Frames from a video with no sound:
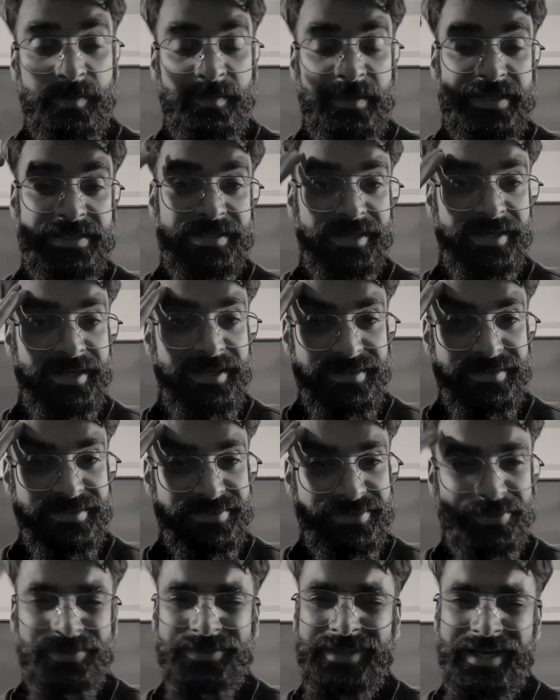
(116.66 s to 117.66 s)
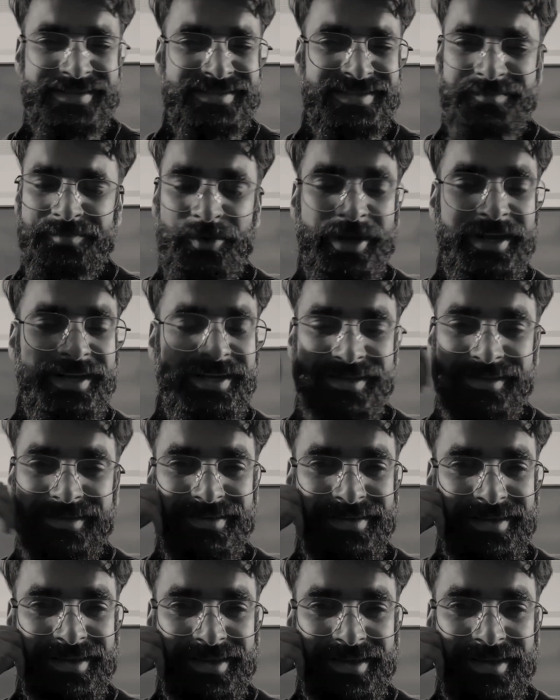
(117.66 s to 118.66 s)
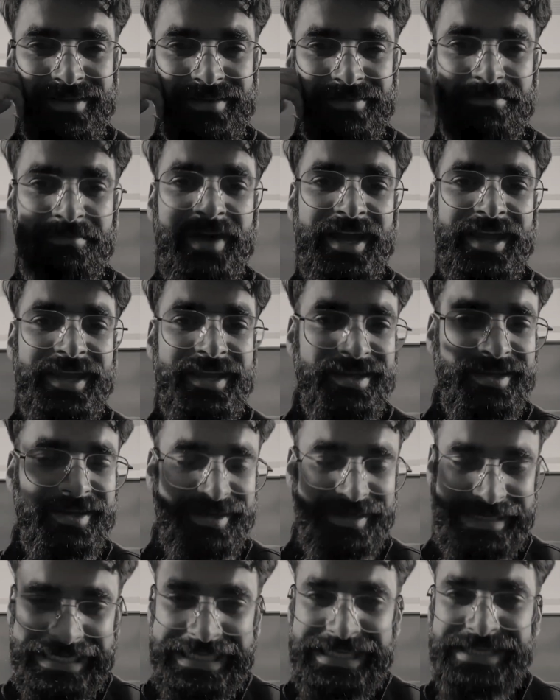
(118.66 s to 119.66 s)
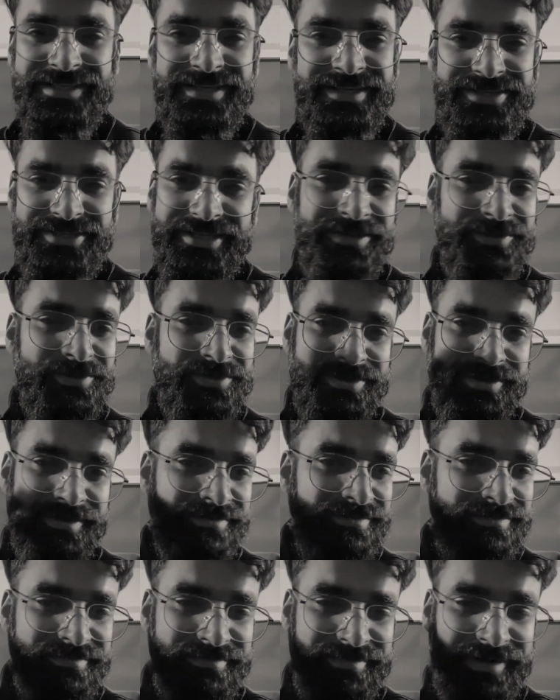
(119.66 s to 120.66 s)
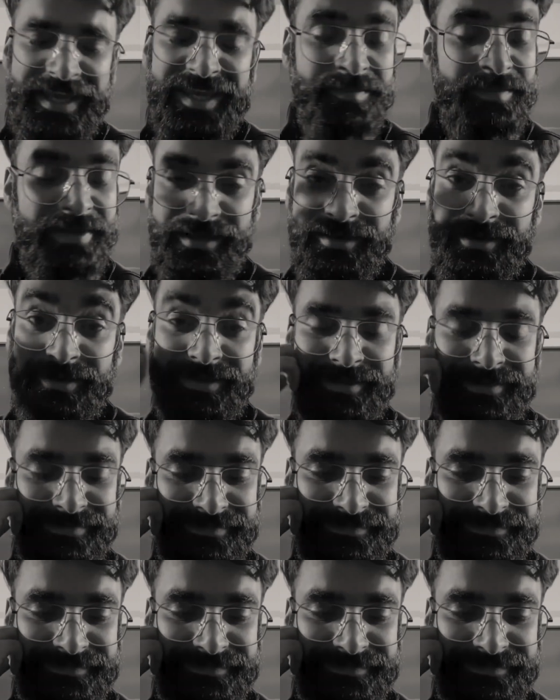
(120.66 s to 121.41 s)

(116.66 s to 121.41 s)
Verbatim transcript: basically. So that is the point. My teacher, she used to like me a lot,